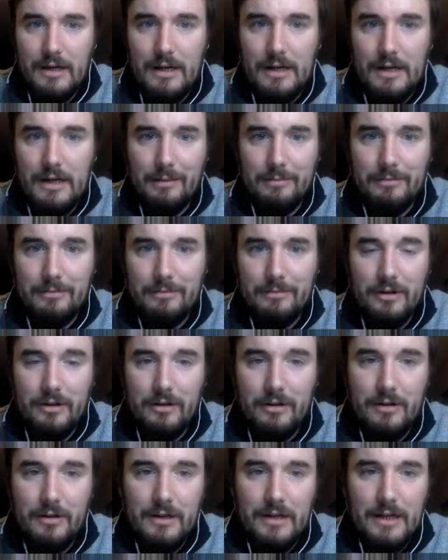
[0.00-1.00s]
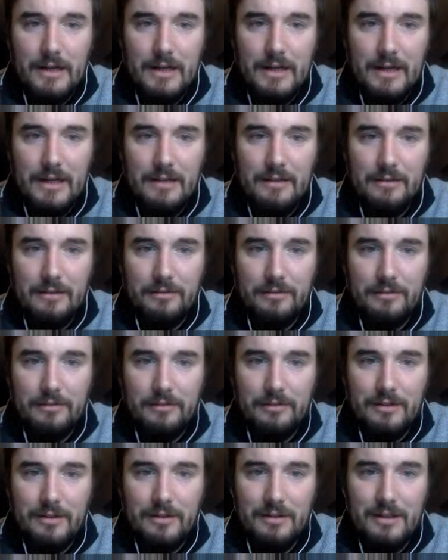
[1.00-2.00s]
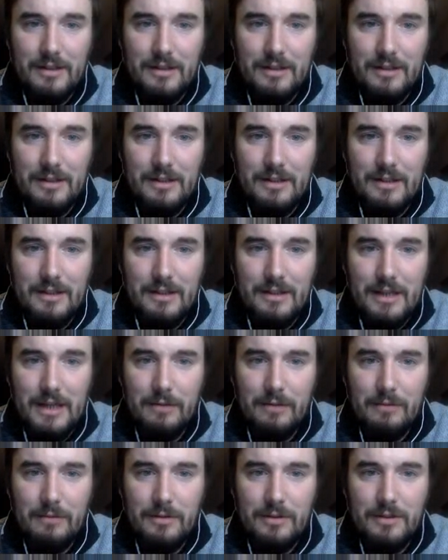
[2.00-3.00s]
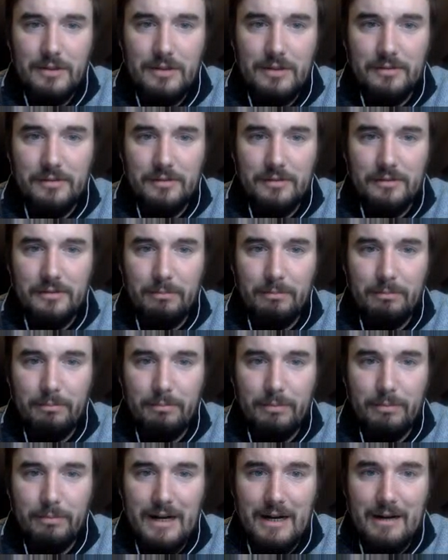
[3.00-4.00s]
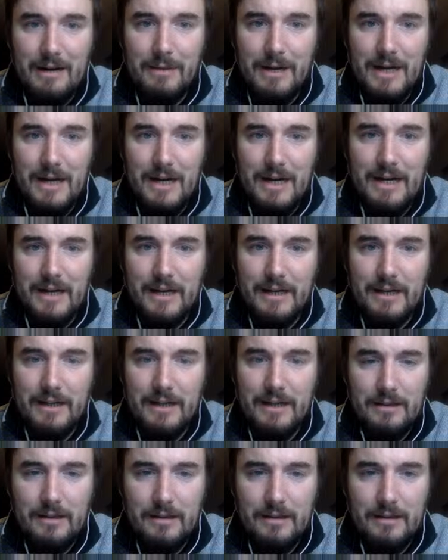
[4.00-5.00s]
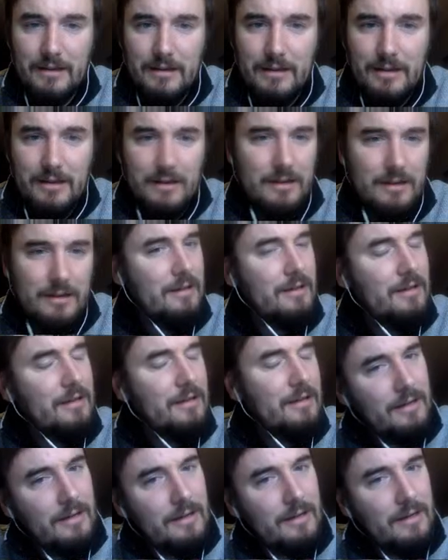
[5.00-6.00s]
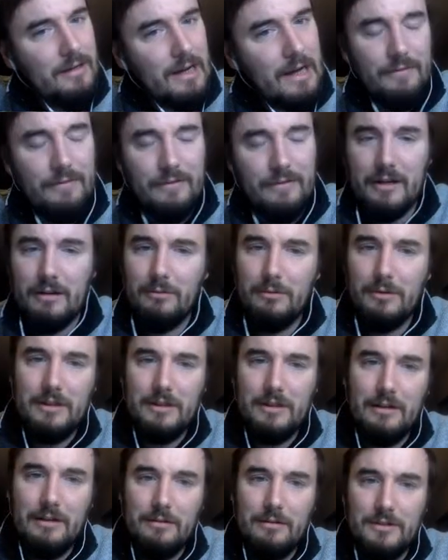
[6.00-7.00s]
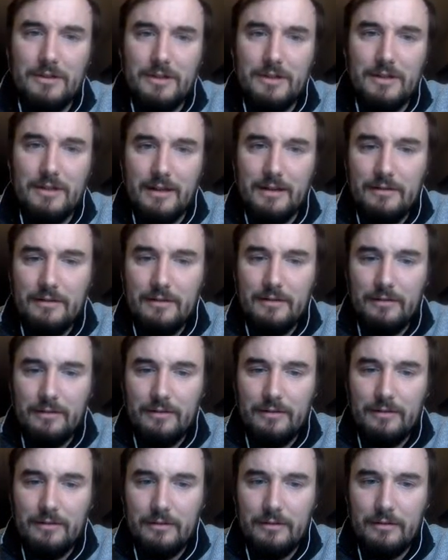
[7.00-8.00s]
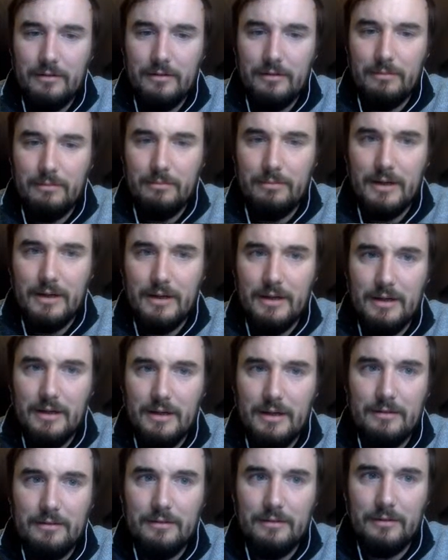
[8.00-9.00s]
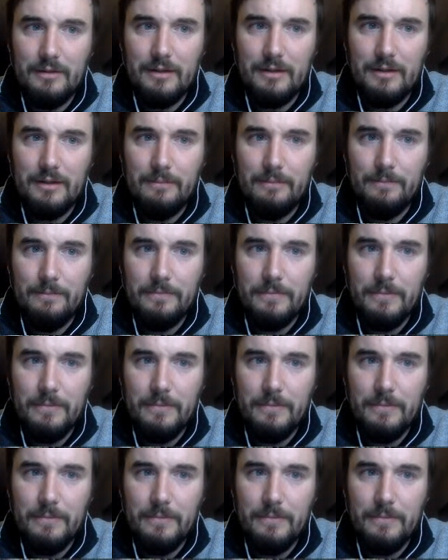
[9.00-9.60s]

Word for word: Bramble shark in this language, this is Brahmhai. I forget what language that is, but let's see.